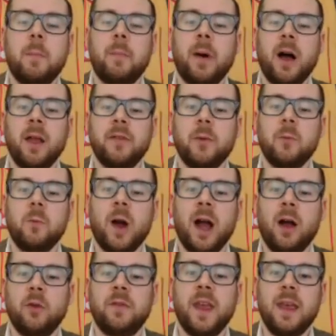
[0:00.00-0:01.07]
But
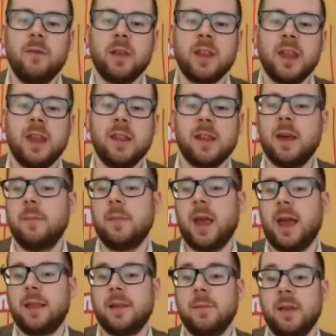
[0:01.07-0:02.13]
while David sees him
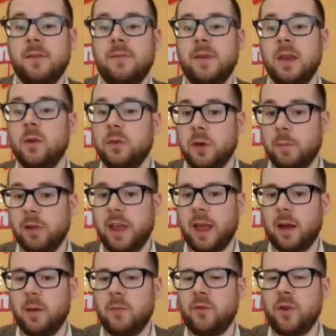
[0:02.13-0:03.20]
as a midfielder
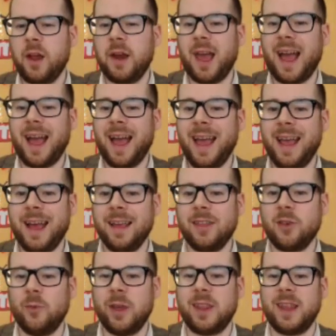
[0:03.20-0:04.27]
playing up front, I
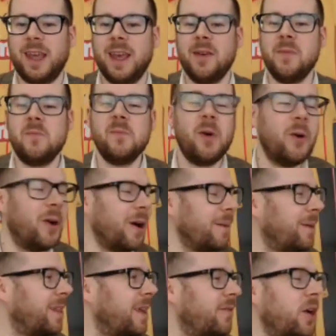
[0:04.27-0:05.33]
actually see him more,
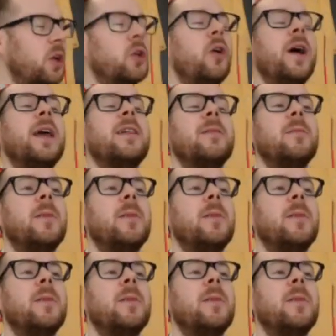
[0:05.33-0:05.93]
believe it or not,